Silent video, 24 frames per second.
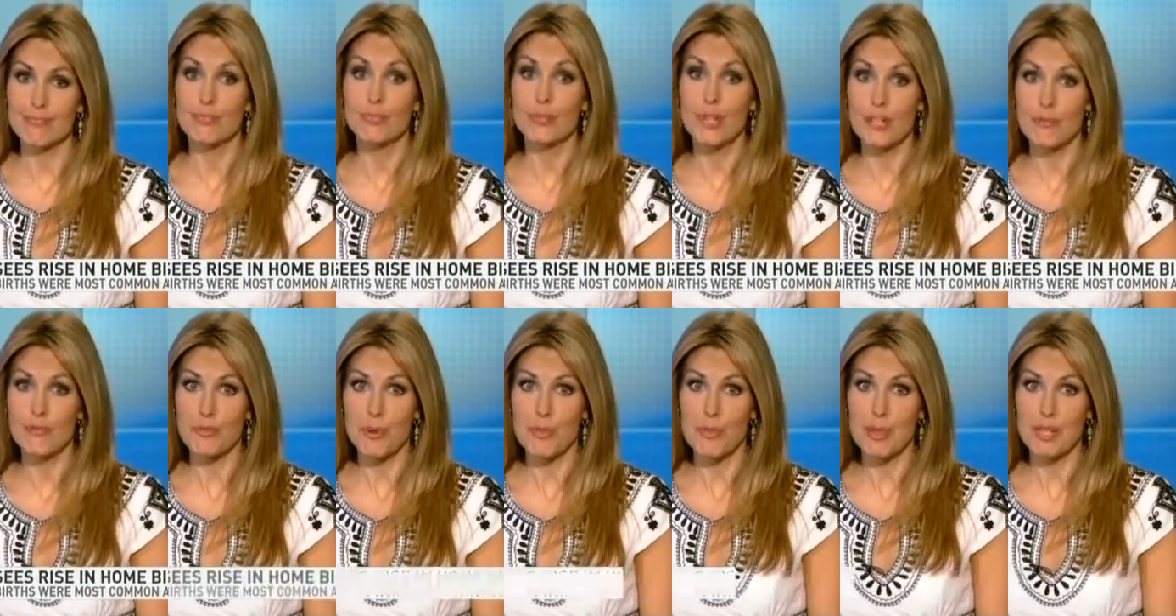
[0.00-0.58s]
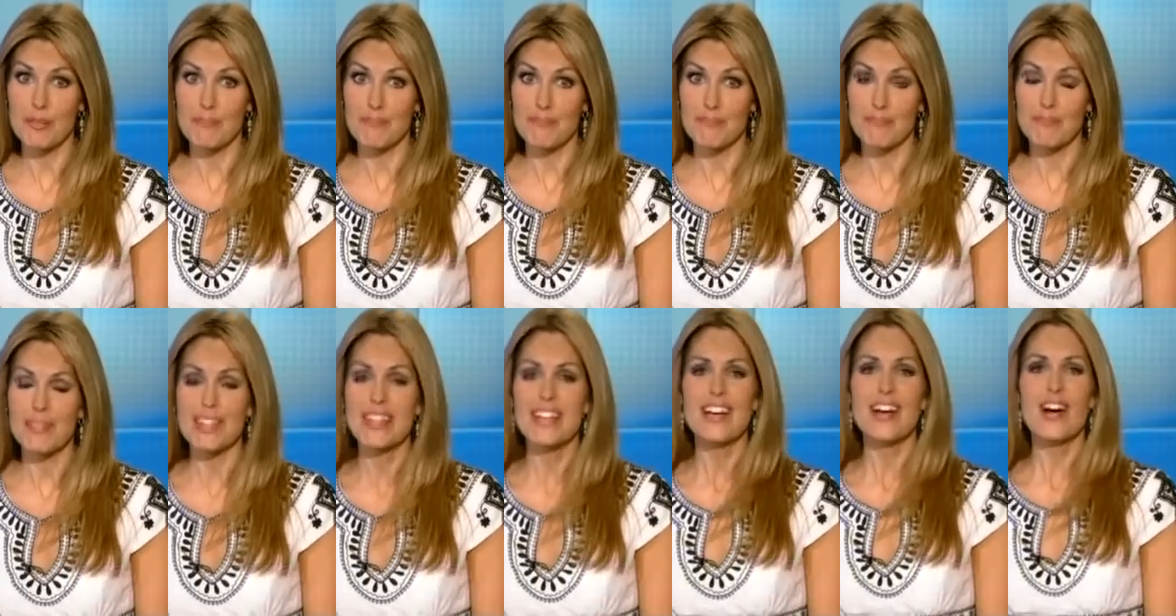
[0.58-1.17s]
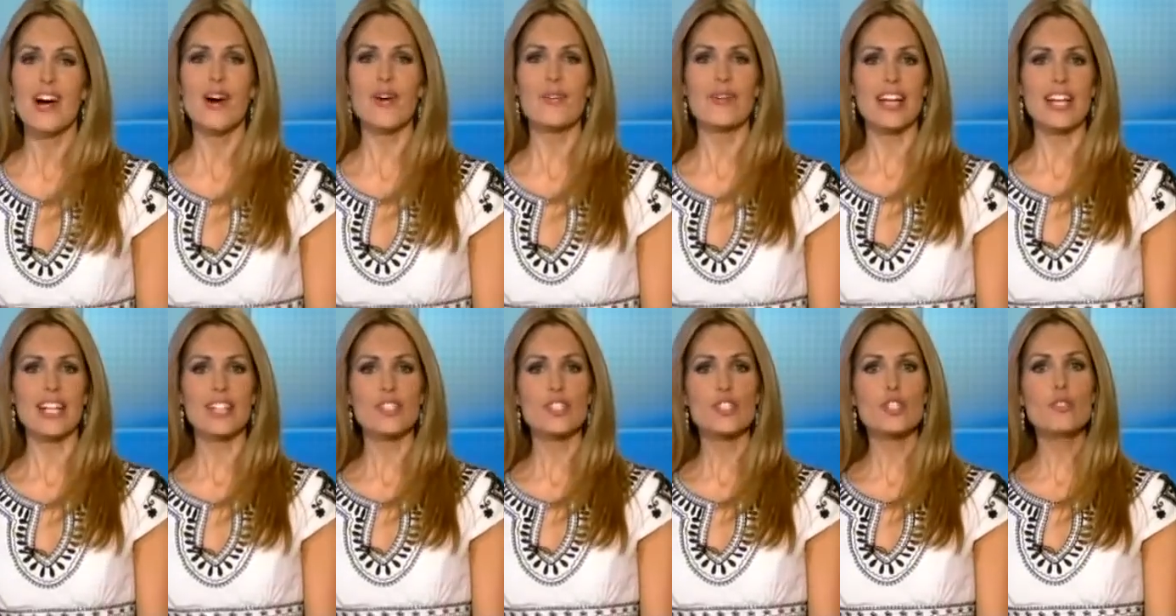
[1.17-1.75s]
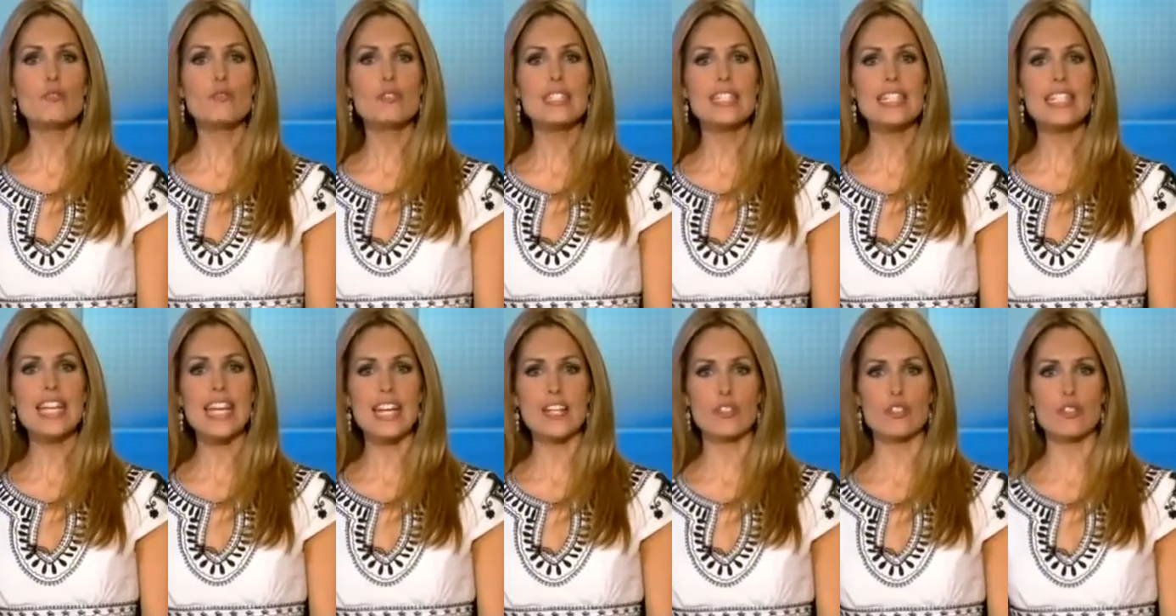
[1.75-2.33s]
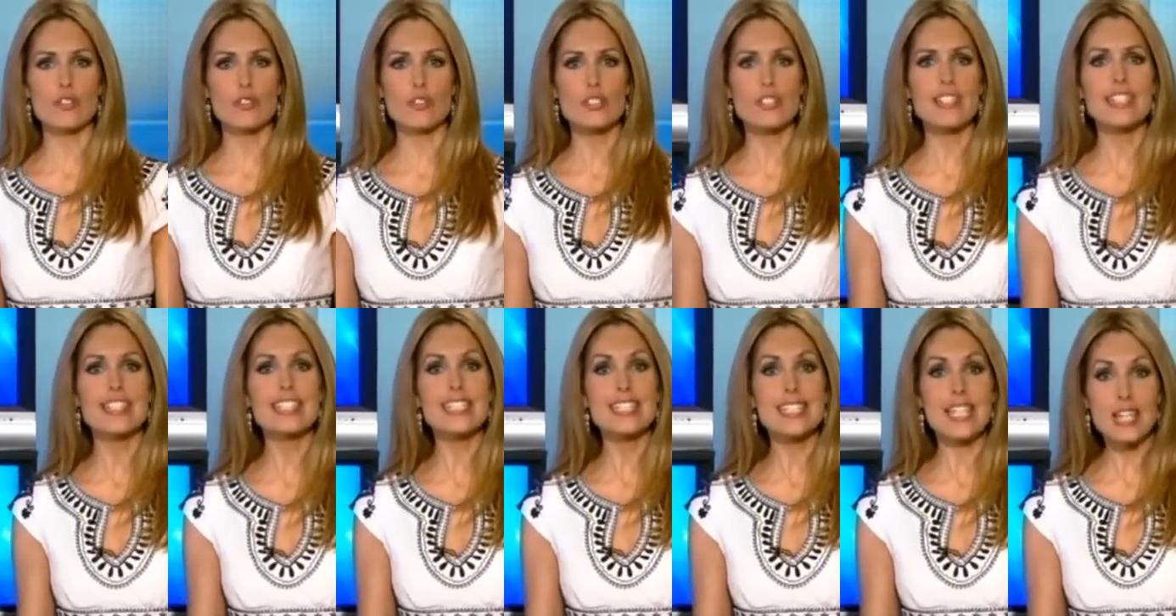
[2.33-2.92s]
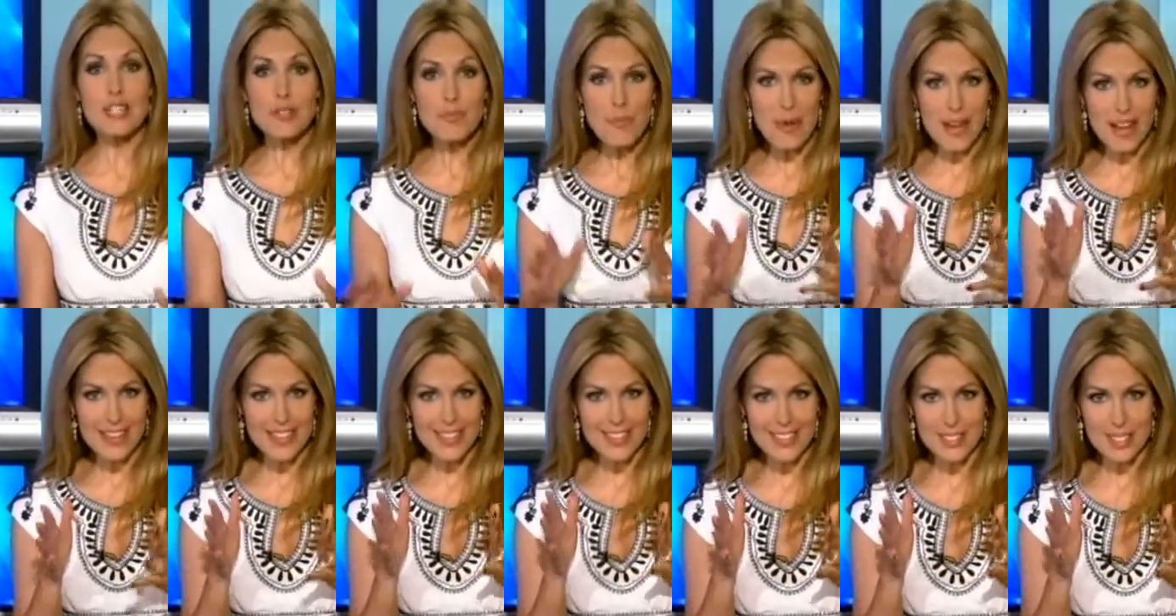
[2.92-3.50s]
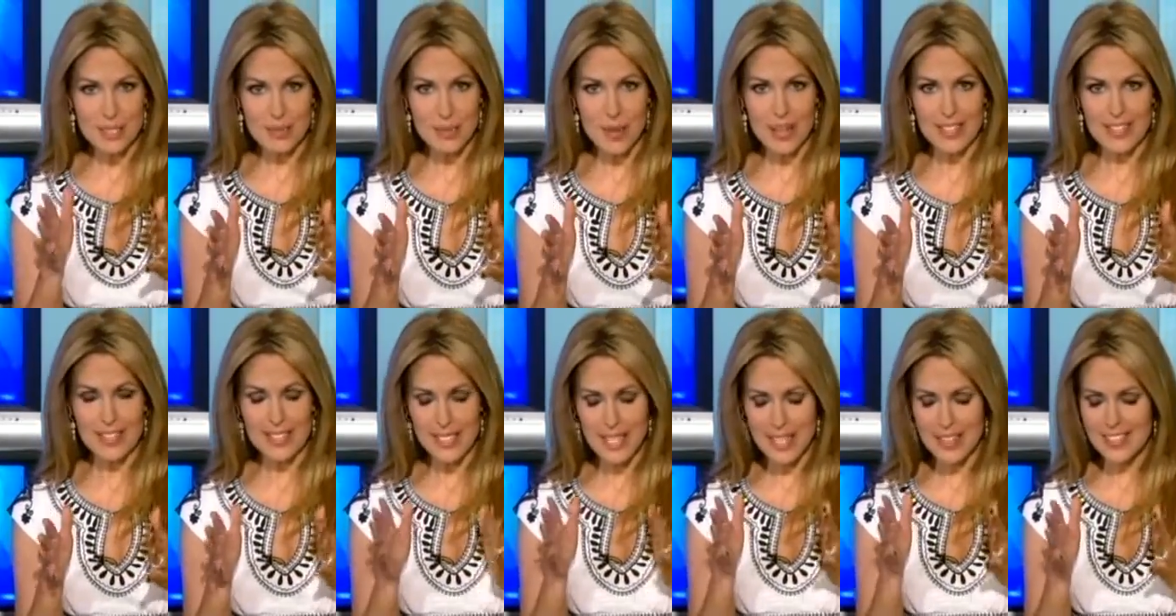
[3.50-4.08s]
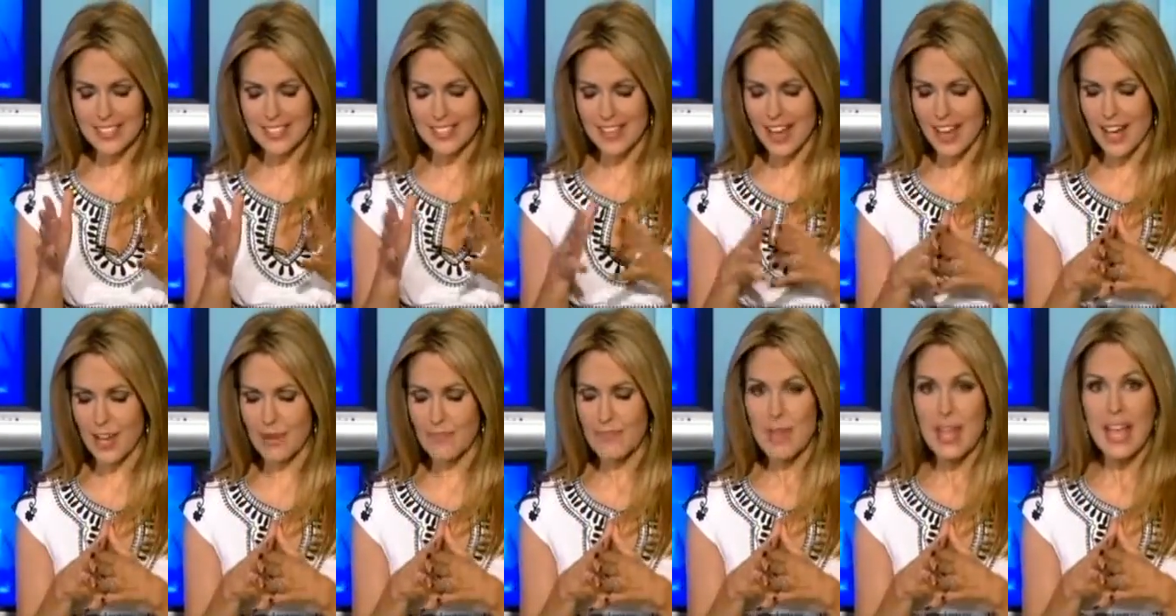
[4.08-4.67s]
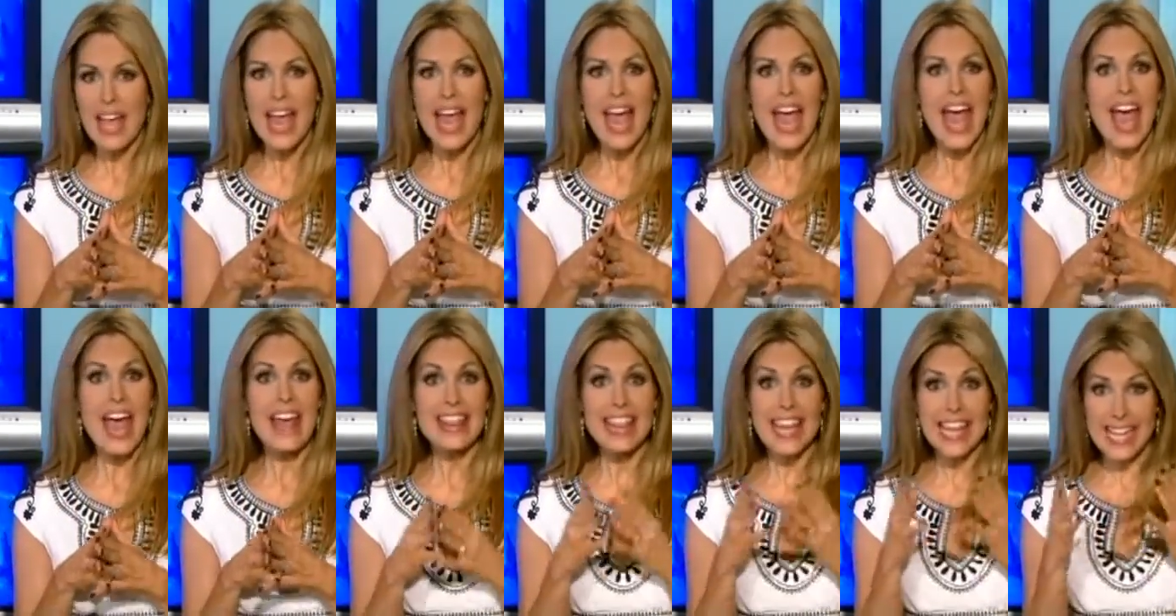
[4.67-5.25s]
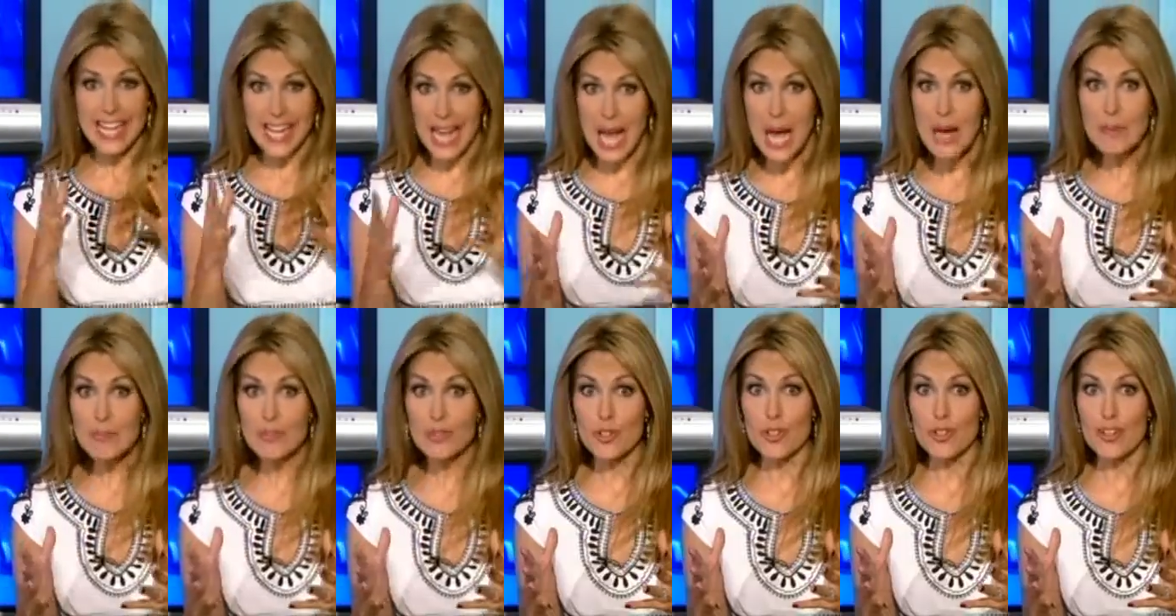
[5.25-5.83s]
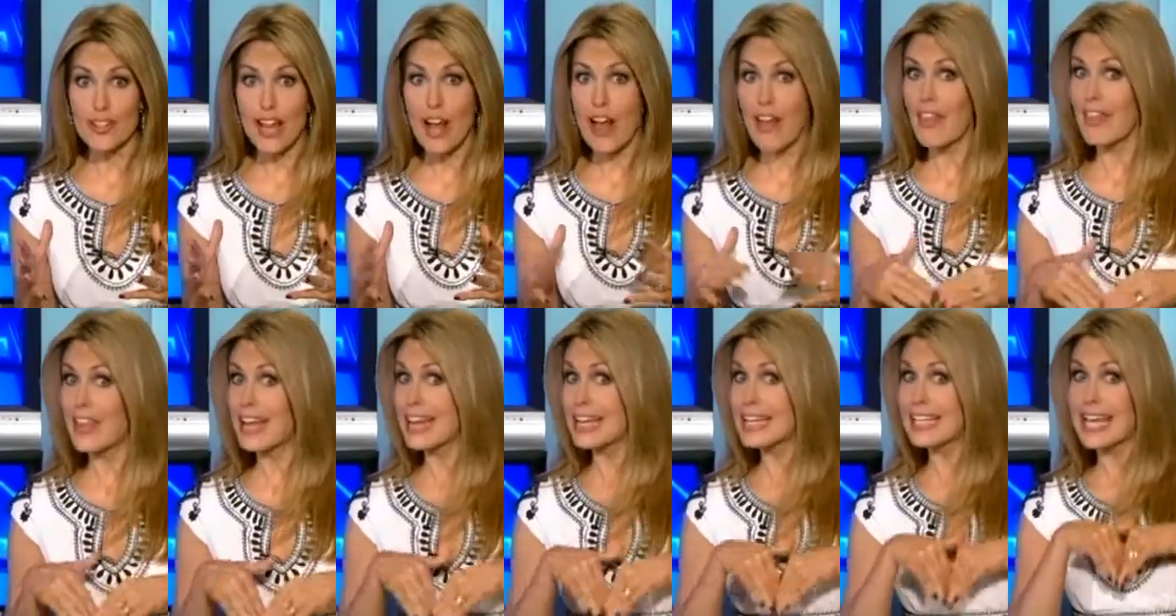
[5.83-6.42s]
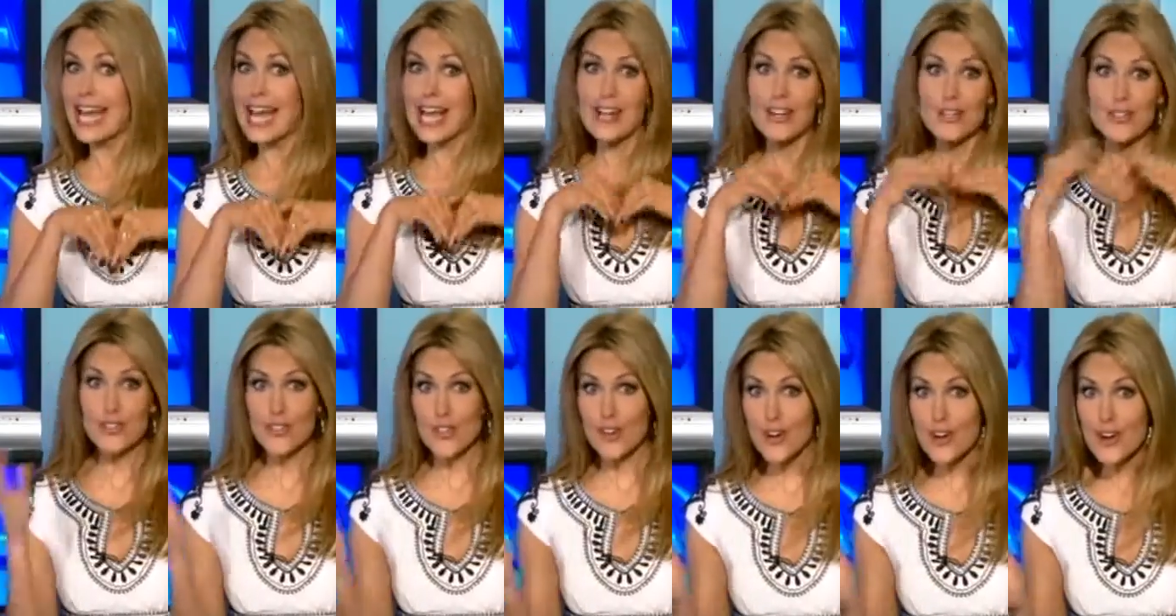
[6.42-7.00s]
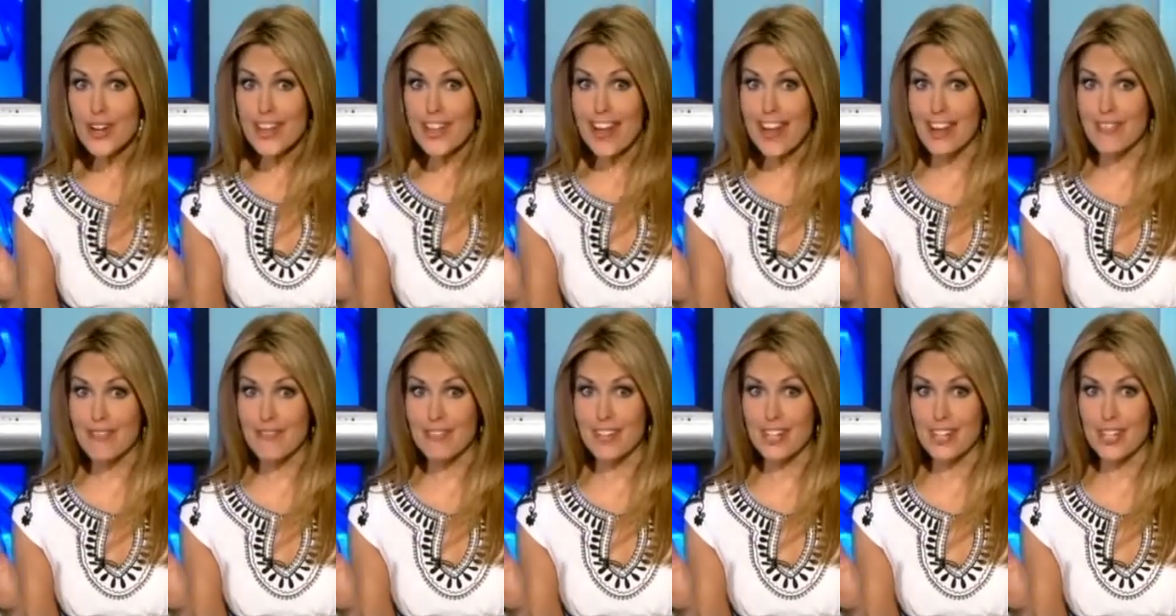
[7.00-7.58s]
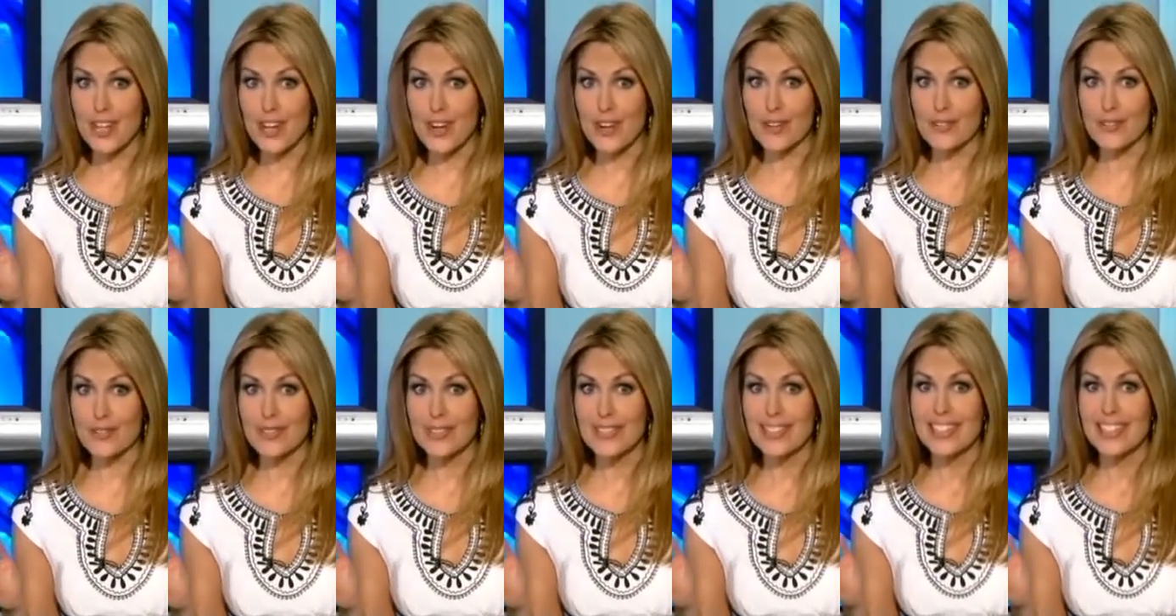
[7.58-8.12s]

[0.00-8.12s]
Brave women. Okay, 2 teenagers sent a man into space, sent this guy, and they captured the entire journey on video.